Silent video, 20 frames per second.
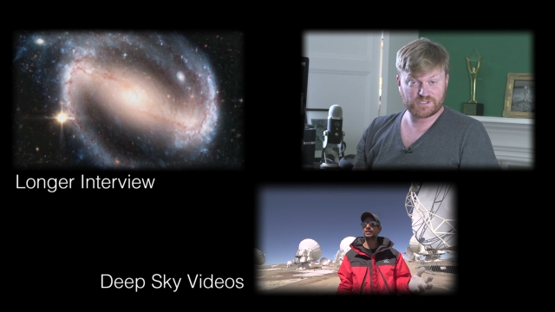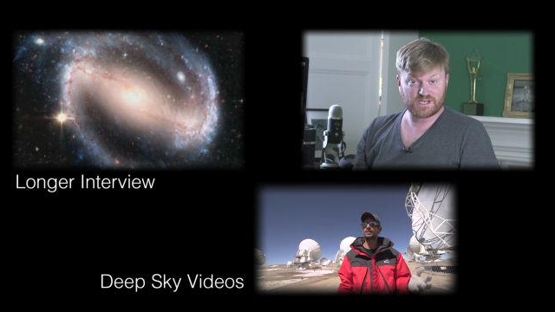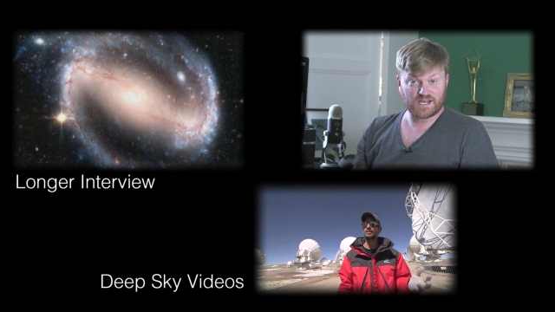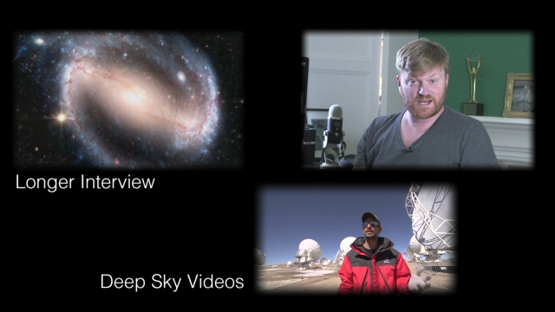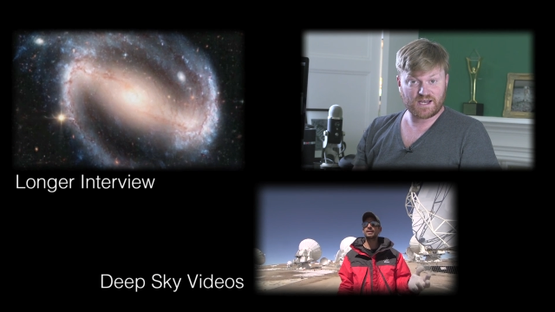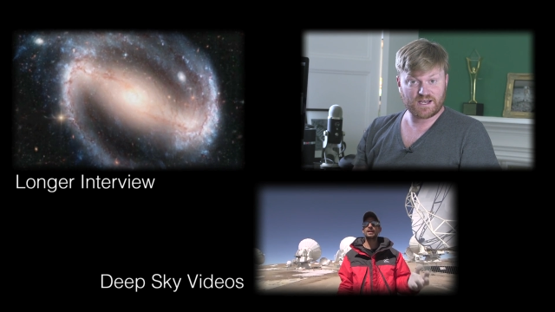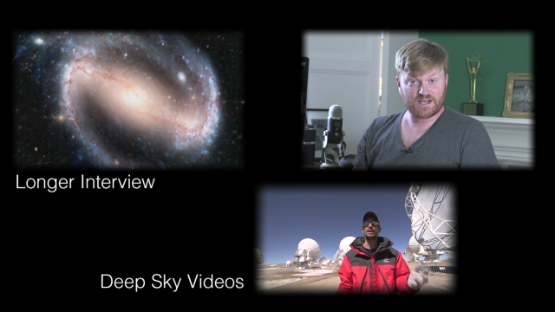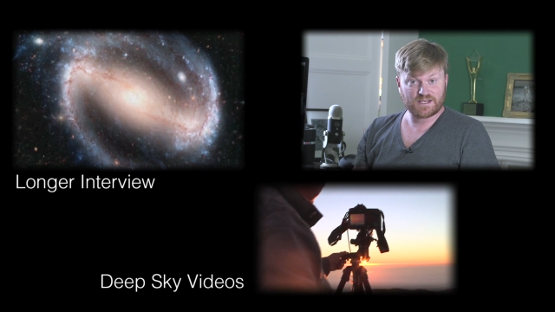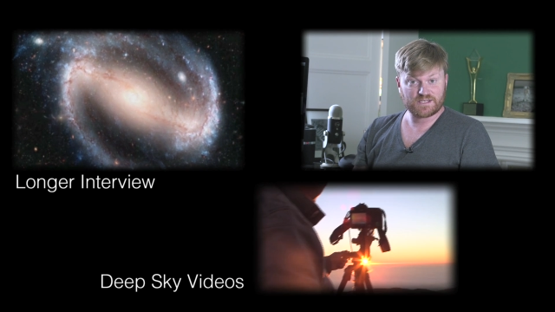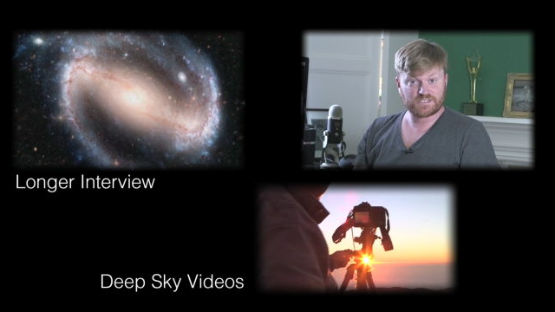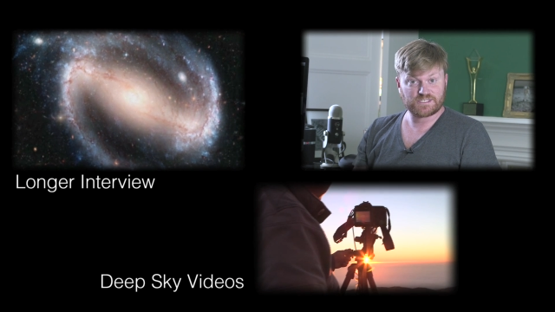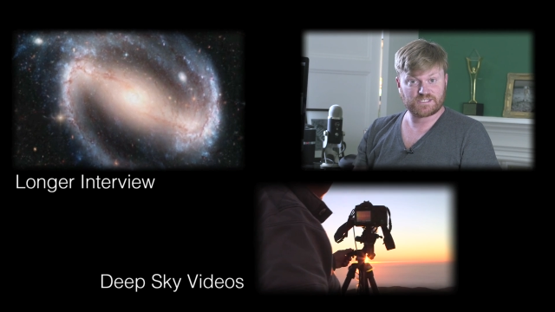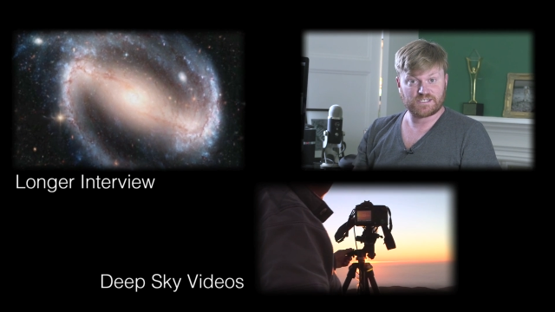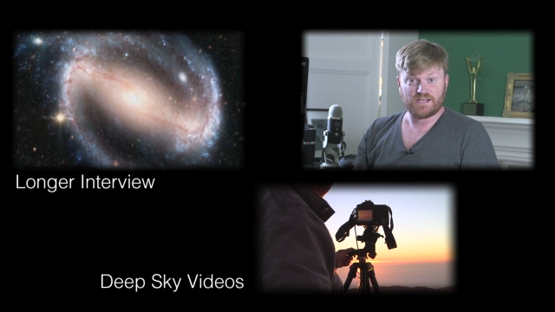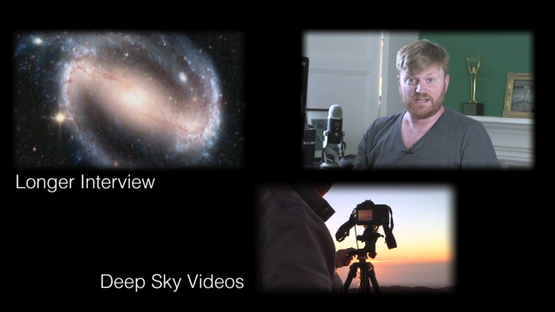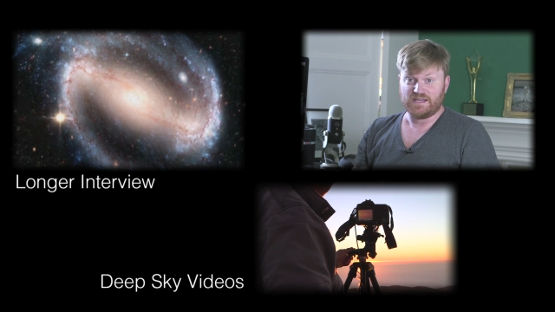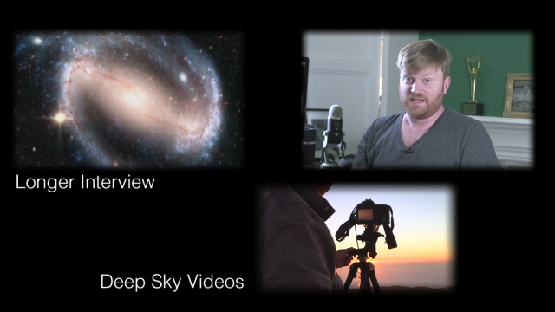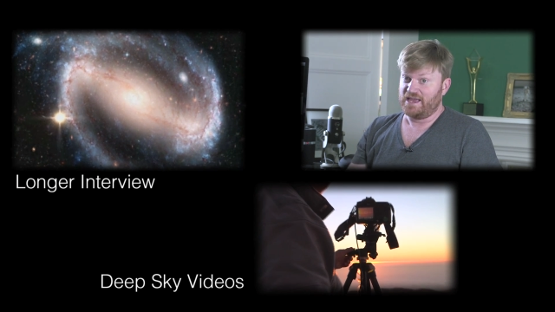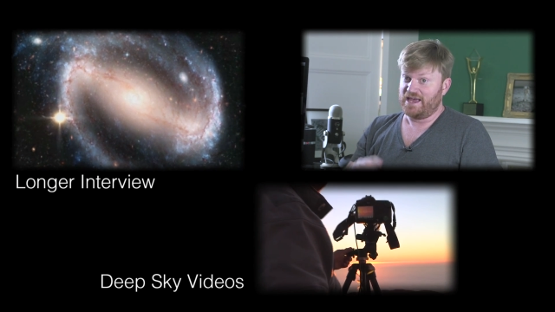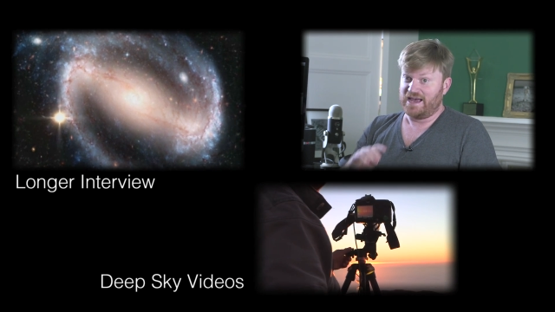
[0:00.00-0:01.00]
stars,
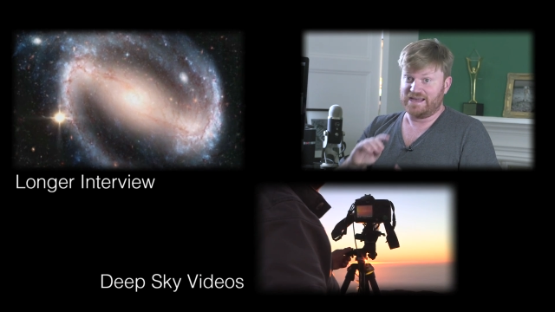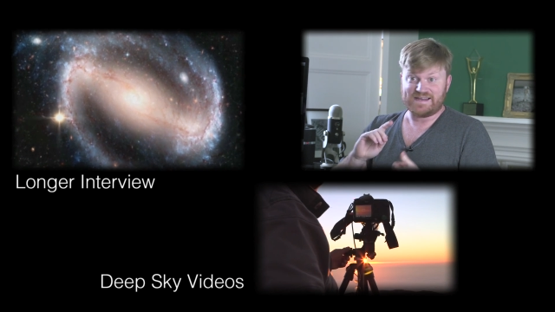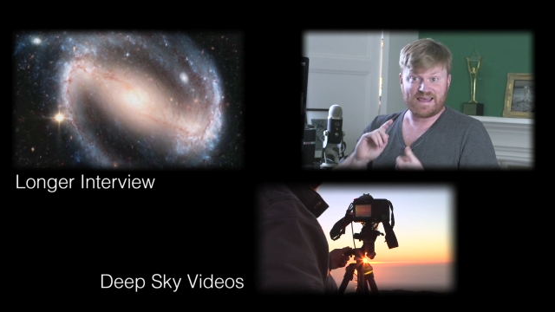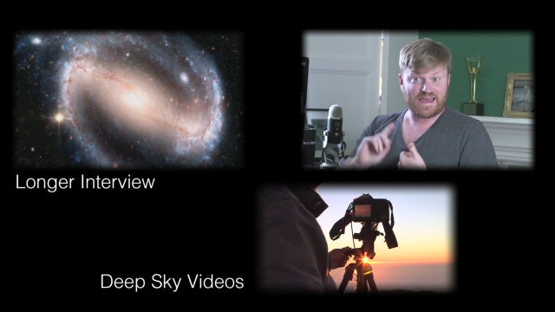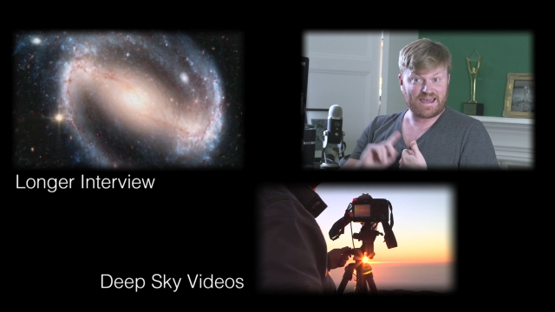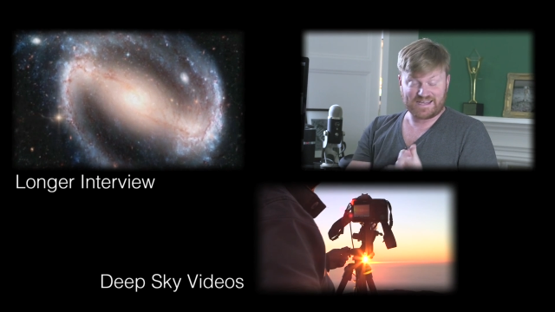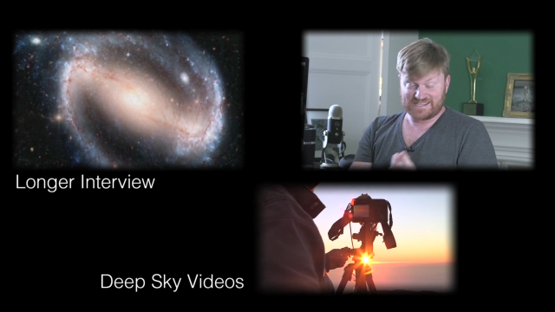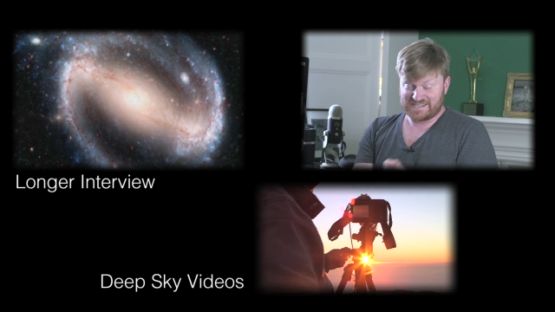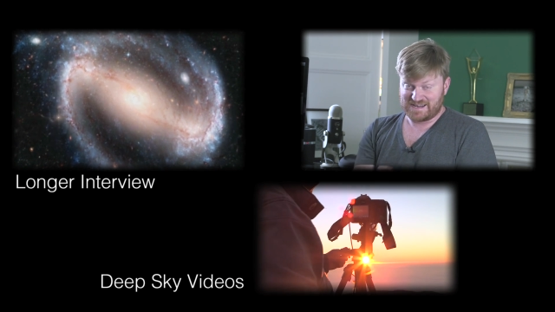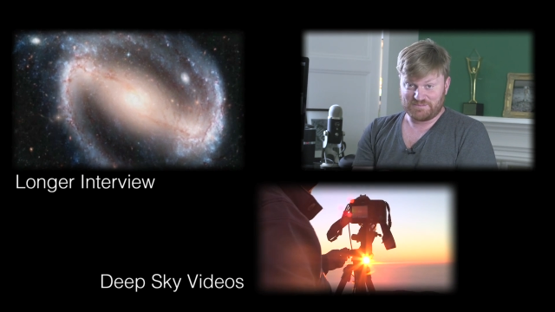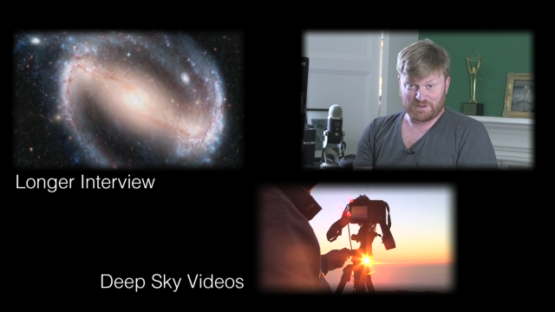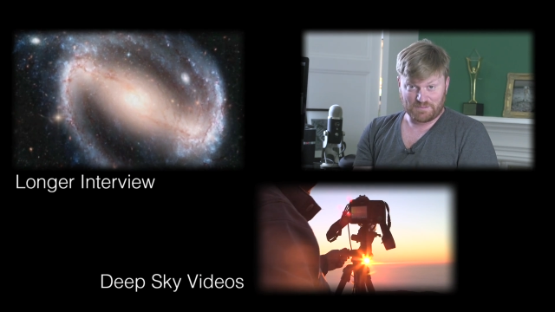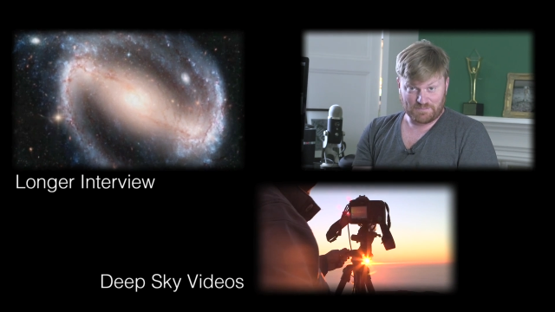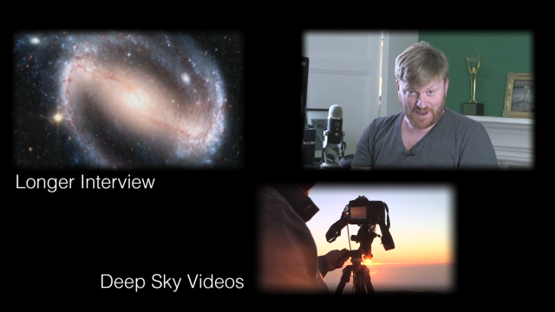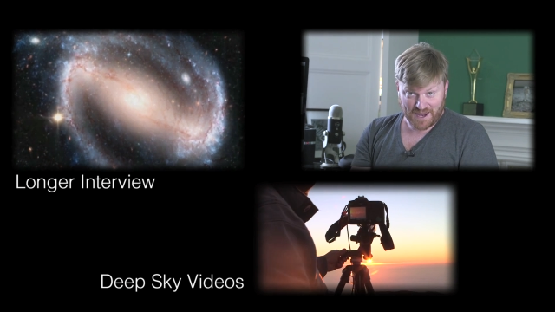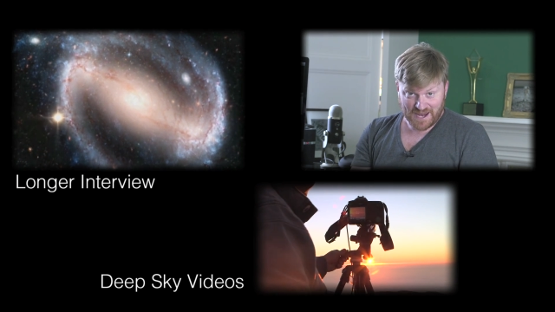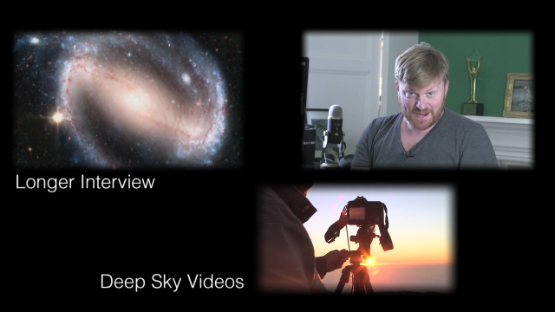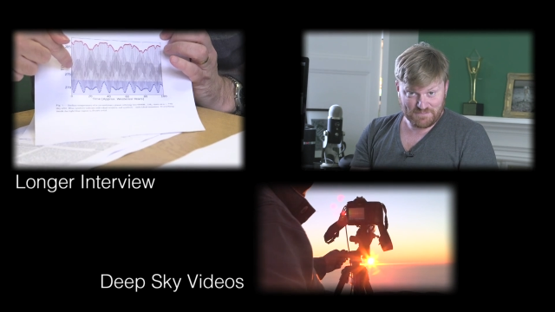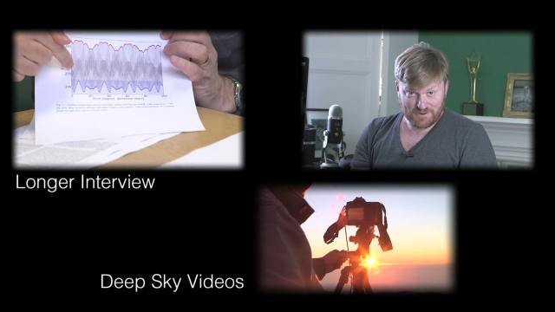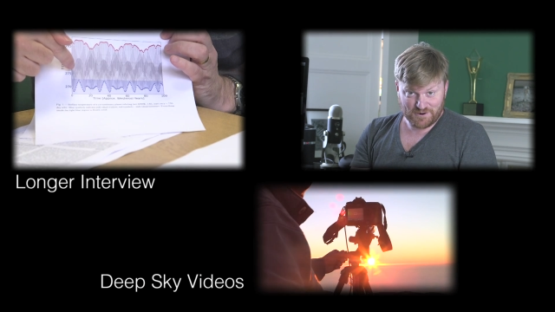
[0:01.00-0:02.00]
an academic
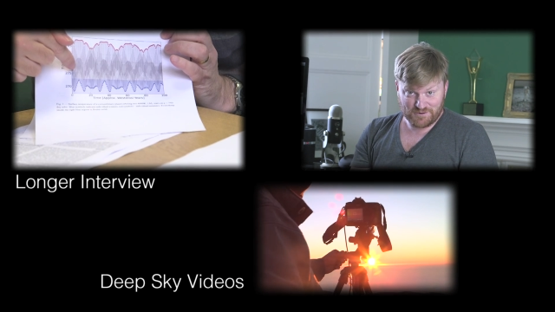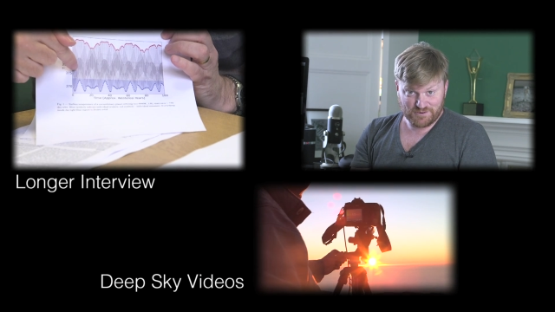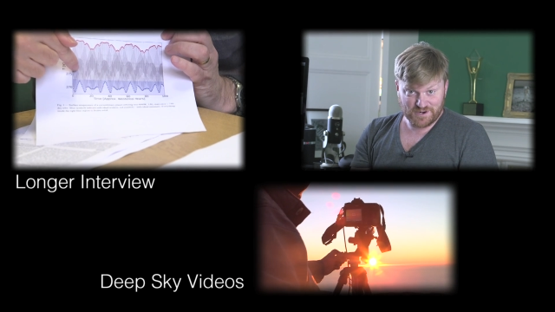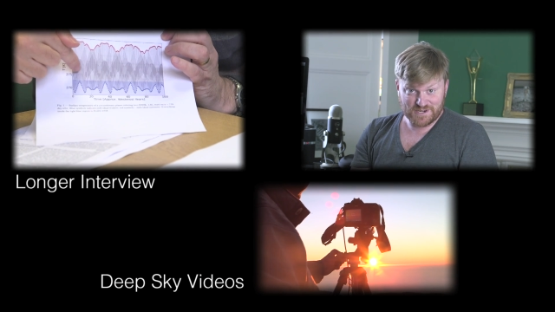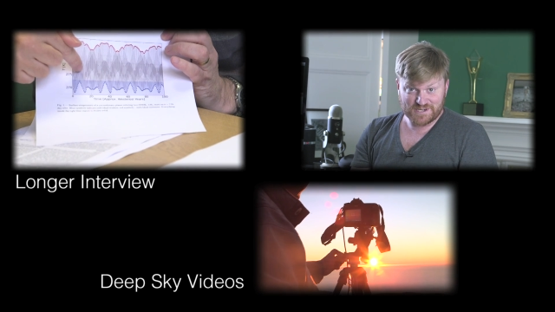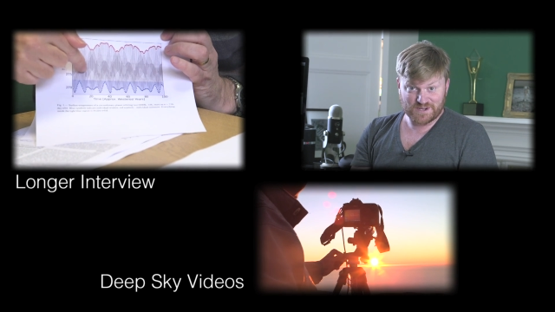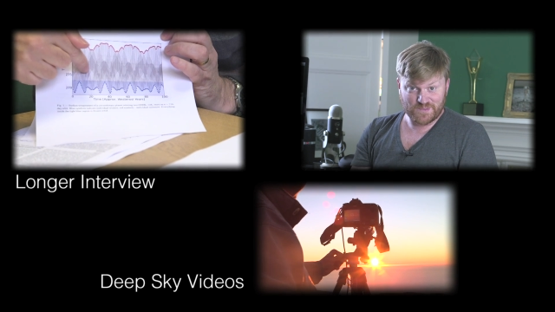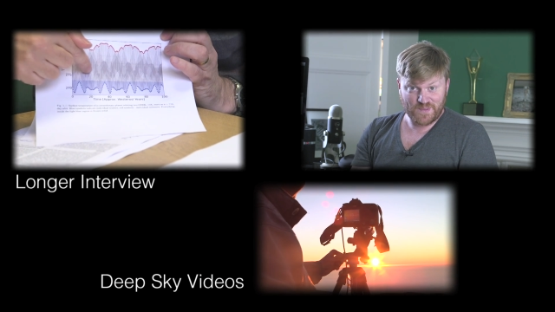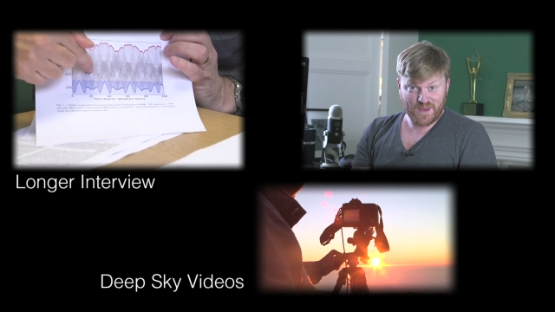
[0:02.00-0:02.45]
paper written